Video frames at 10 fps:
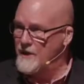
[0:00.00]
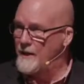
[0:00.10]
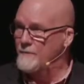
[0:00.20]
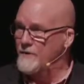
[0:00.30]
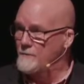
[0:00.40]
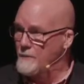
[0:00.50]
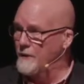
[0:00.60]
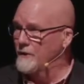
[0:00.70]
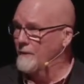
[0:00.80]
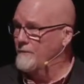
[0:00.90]
them to
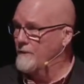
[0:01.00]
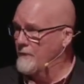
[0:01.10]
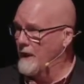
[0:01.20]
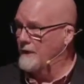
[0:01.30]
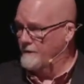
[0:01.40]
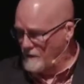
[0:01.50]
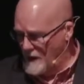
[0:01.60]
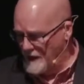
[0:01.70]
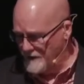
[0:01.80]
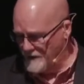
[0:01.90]
build up the body of
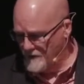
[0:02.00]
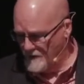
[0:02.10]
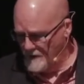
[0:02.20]
Christ?